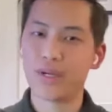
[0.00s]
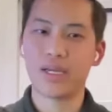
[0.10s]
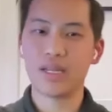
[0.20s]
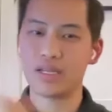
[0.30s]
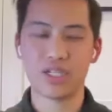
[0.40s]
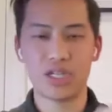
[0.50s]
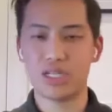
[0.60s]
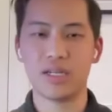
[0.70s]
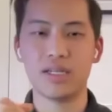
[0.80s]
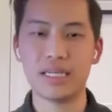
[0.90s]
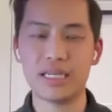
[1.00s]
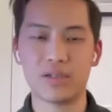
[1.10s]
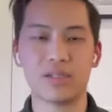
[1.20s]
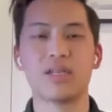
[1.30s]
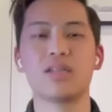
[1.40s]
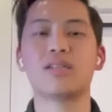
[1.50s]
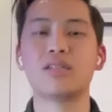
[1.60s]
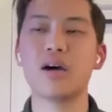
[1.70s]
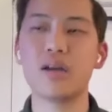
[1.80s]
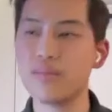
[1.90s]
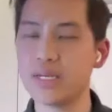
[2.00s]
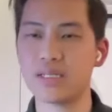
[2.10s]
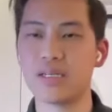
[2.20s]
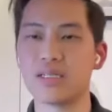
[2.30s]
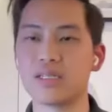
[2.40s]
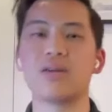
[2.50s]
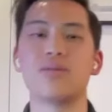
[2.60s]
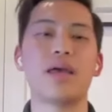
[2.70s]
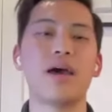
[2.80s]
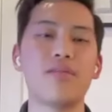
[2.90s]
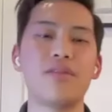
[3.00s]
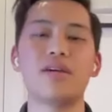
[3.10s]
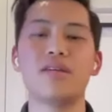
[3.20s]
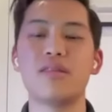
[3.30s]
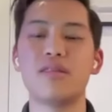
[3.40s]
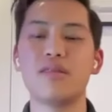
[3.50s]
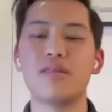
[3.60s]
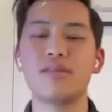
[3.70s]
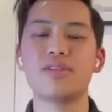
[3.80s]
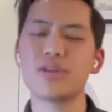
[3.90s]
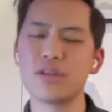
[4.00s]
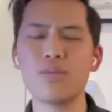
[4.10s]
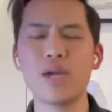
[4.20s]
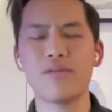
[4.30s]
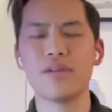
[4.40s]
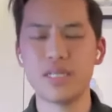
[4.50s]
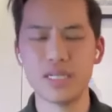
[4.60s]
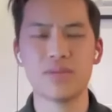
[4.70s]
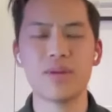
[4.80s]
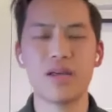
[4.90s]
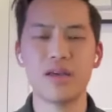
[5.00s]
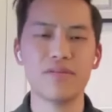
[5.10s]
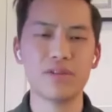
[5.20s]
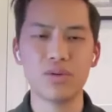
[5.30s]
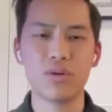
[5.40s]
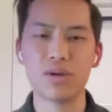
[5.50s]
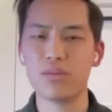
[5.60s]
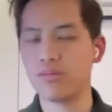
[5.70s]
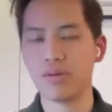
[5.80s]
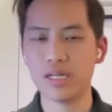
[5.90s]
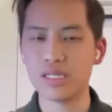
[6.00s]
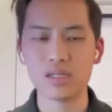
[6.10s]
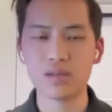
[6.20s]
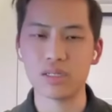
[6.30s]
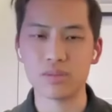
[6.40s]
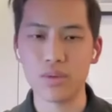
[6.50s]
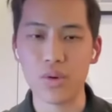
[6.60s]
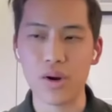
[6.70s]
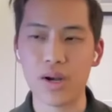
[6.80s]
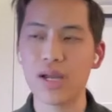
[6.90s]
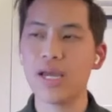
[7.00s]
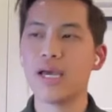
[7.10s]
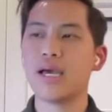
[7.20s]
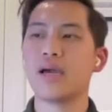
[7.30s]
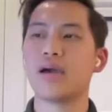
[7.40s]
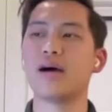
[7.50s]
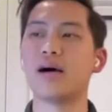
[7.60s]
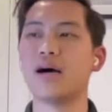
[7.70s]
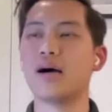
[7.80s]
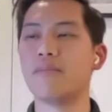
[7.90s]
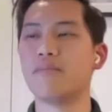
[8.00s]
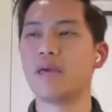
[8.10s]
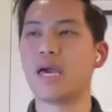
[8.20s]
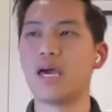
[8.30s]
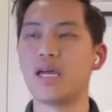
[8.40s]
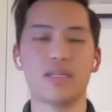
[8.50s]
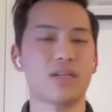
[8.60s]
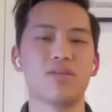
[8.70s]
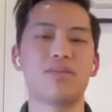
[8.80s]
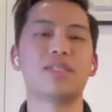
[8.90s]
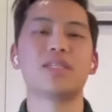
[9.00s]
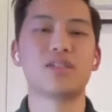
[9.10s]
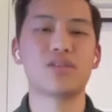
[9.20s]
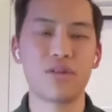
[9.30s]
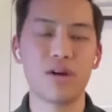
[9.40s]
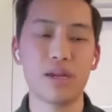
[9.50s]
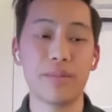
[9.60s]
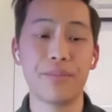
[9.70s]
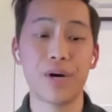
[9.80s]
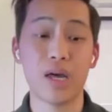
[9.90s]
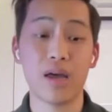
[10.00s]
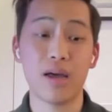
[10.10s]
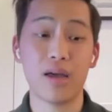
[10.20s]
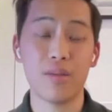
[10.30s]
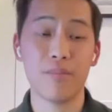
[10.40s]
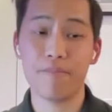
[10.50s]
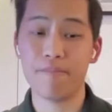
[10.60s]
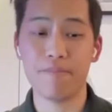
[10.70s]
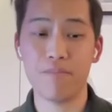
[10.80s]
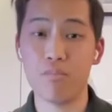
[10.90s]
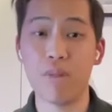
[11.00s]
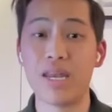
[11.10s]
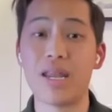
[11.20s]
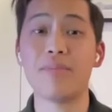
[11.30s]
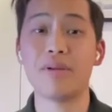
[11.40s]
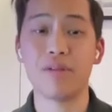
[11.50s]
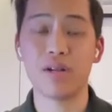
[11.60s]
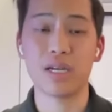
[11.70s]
we're getting a shit ton of leads, we're getting a ton of business. You know, we have a decent amount of inventory. We probably still need more. And, you know, the business is running, but might not be